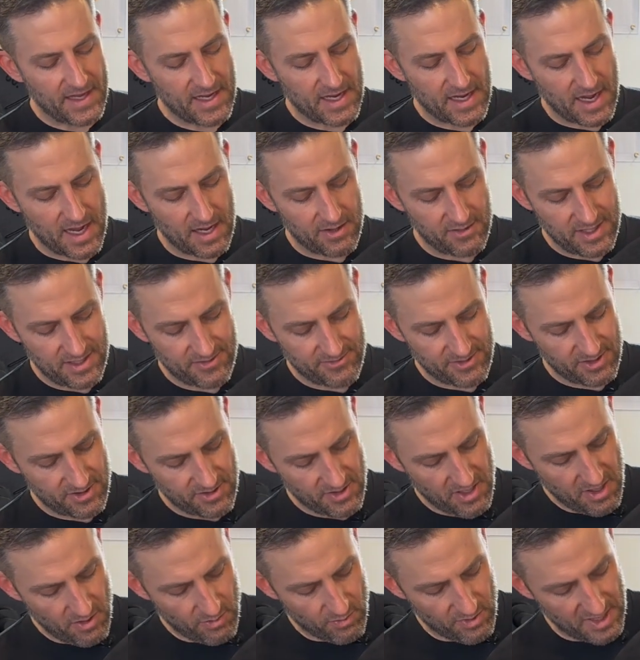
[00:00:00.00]
However,
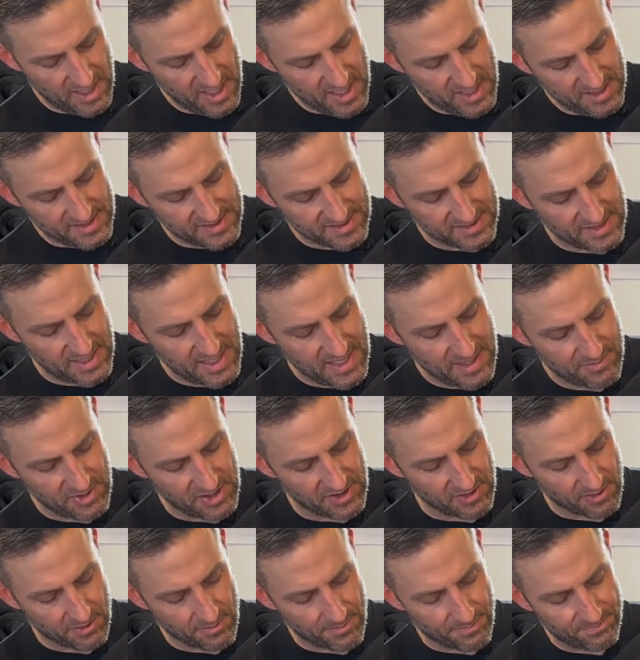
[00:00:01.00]
when I examine
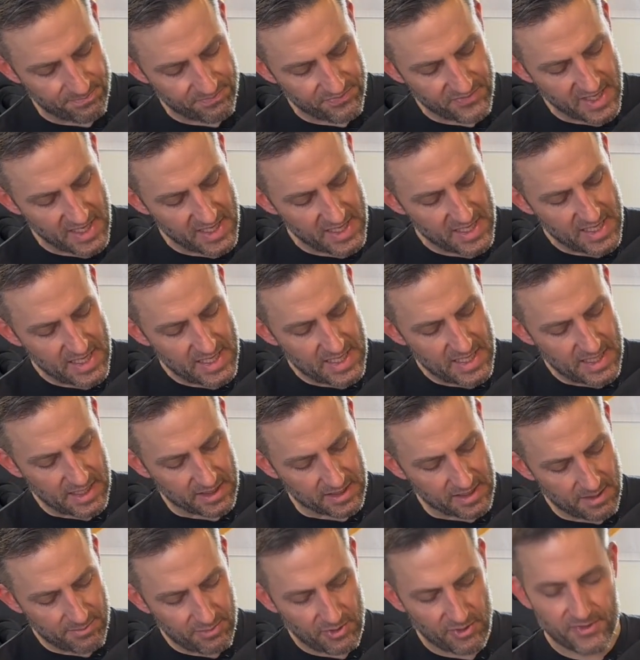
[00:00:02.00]
them, a
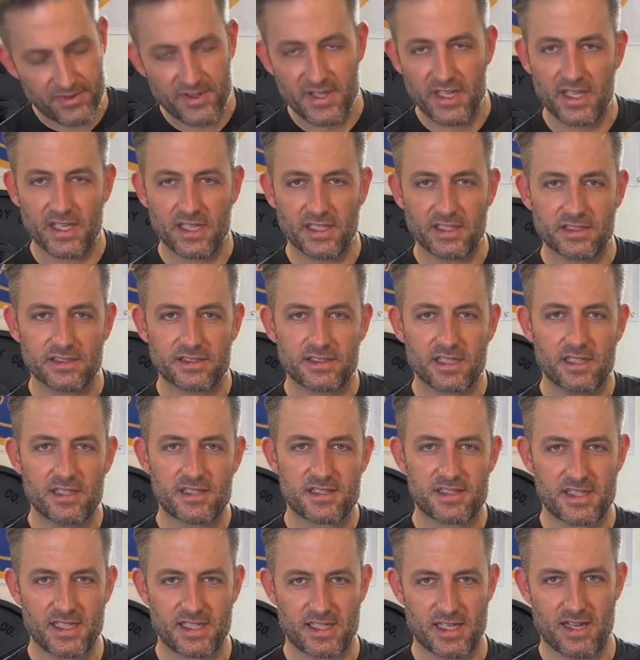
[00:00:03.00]
couple things
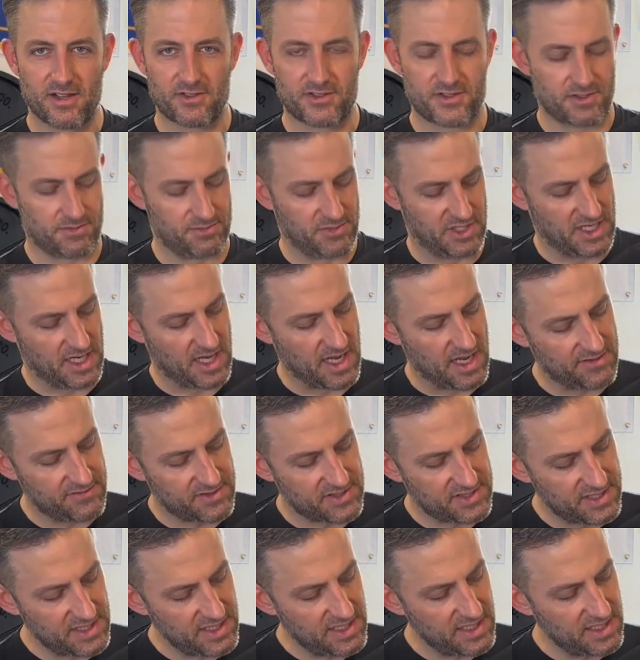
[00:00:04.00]
stick out to me. I've
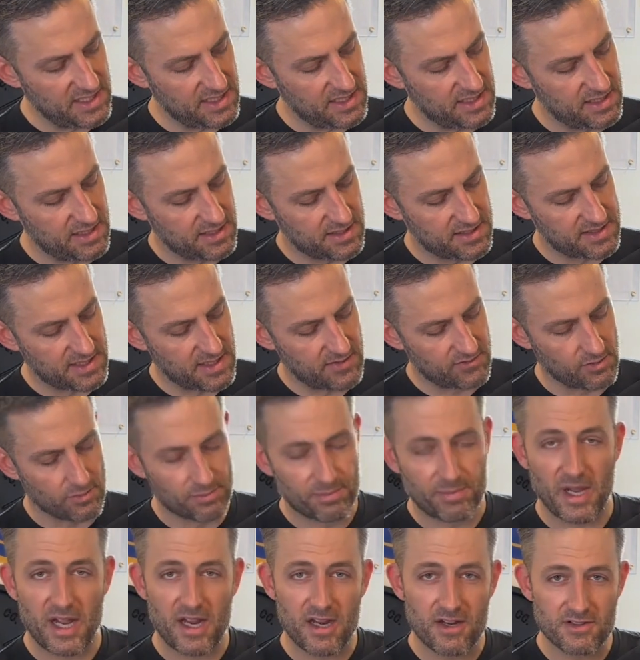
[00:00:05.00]
seen several
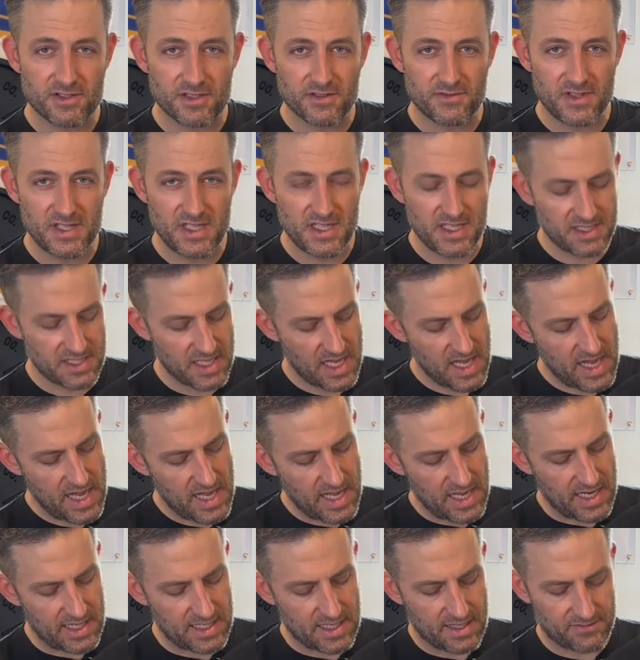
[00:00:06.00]
pairs of these,
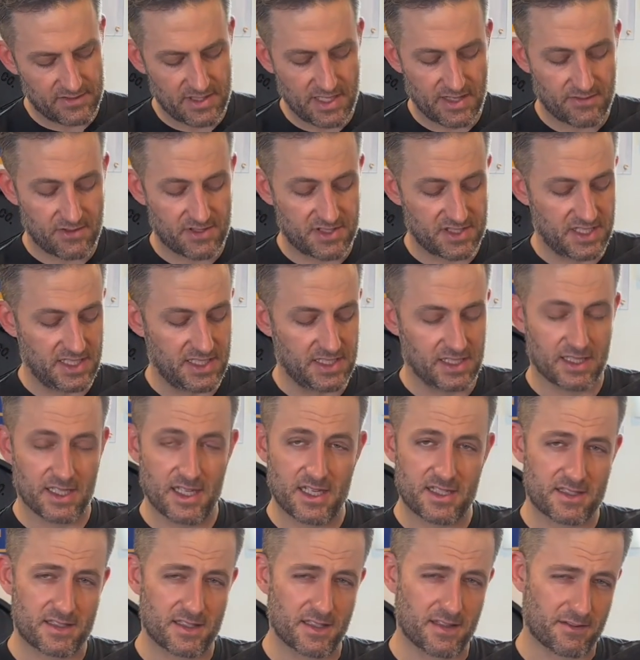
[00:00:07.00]
and I've never seen
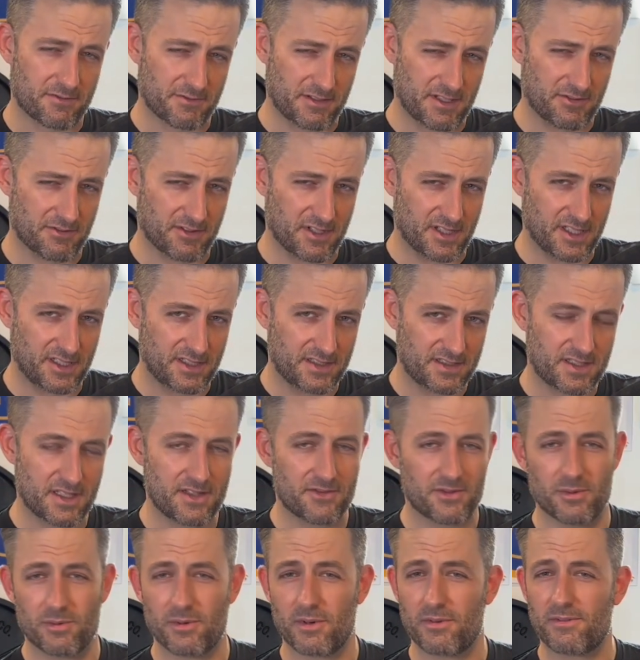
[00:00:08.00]
less than 3 rings. If
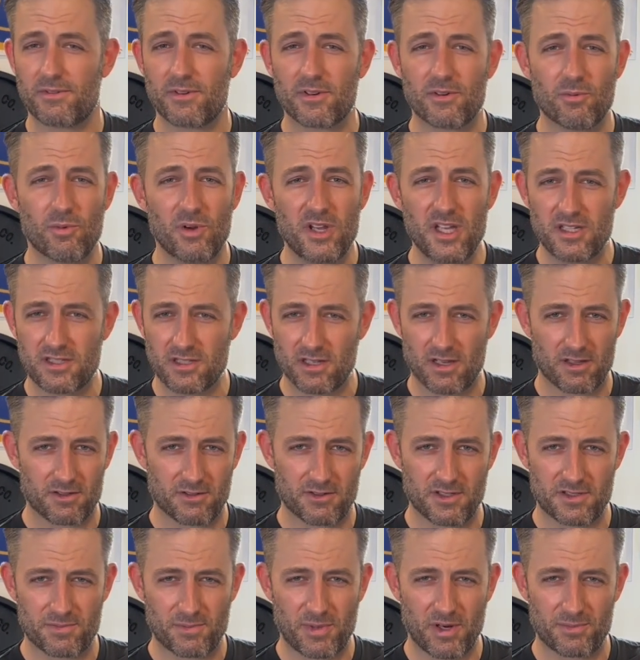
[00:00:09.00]
it were for weight
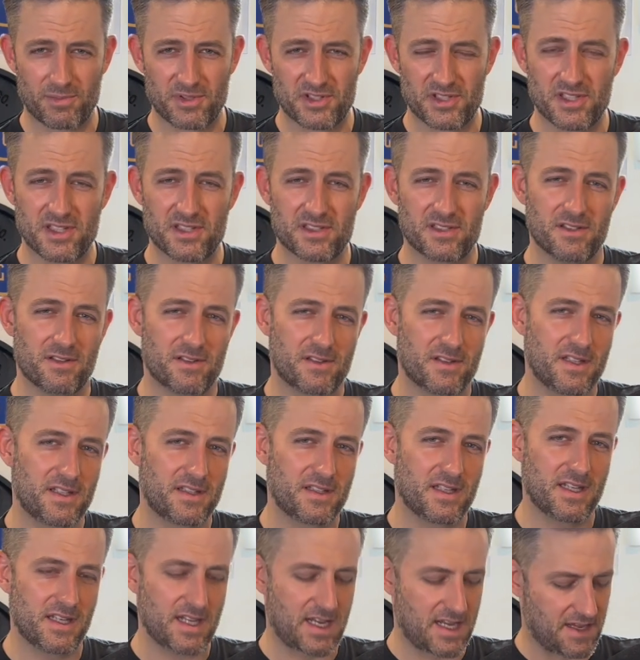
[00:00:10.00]
tolerance purposes, you think
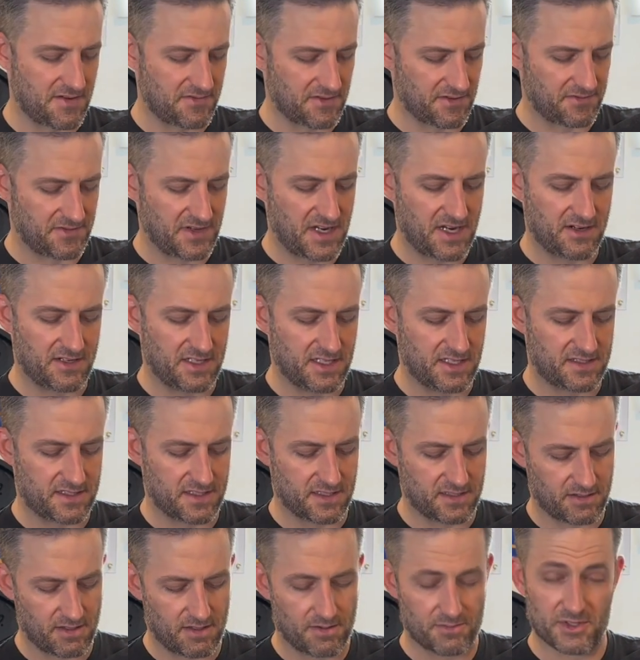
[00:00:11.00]
they'd have a variance in
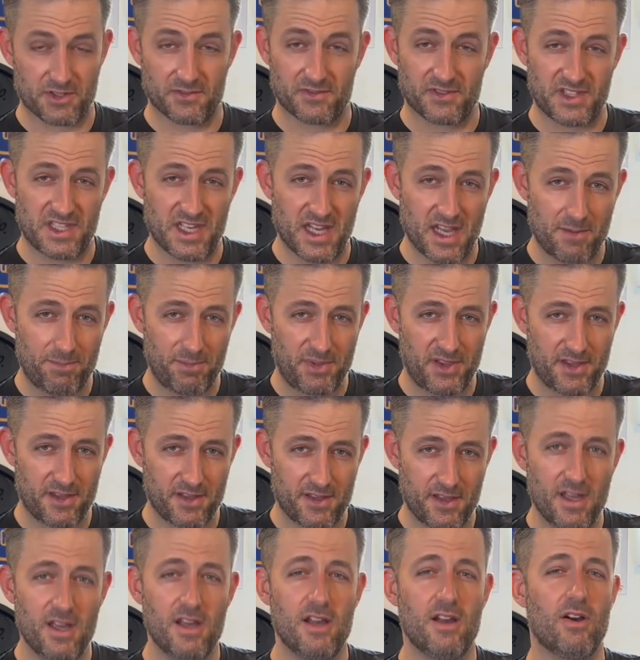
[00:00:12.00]
terms of depth
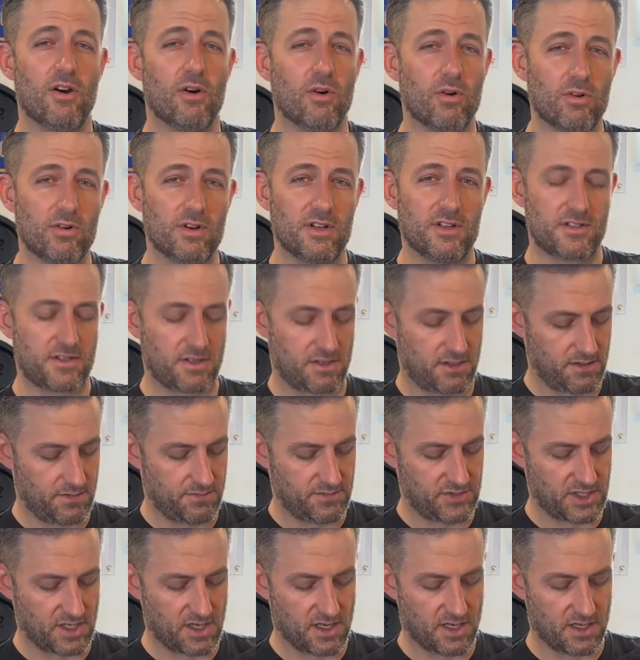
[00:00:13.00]
or in
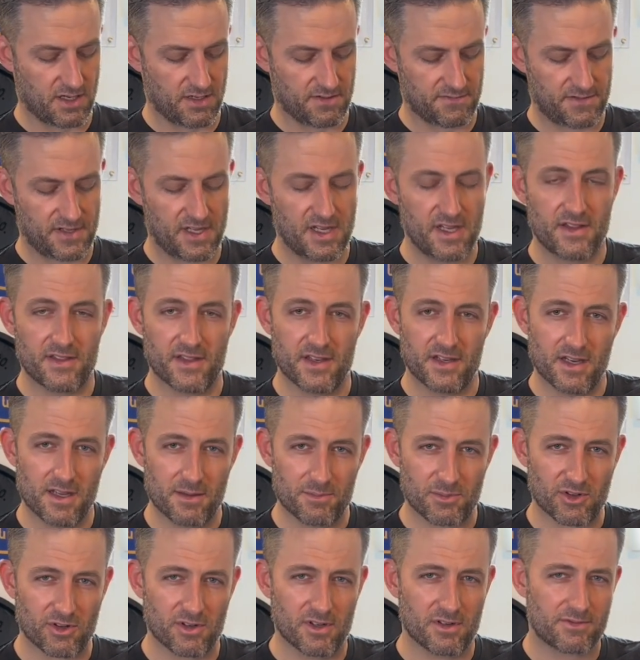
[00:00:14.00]
terms of the
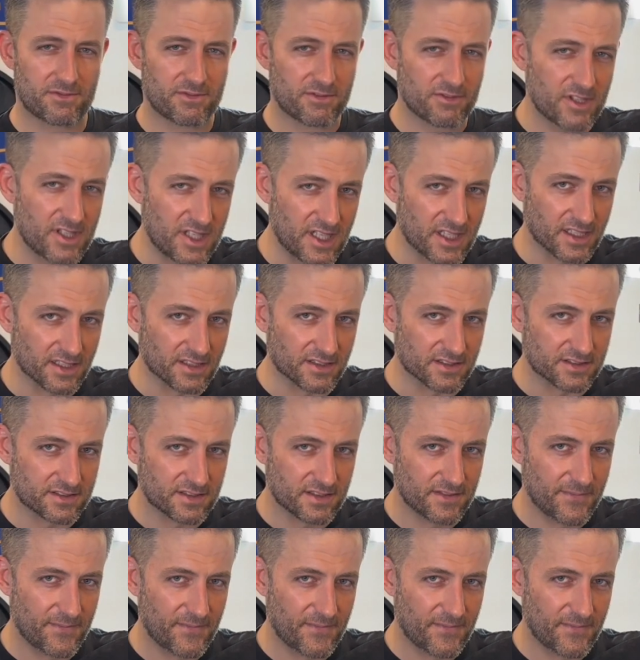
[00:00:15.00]
number of rings.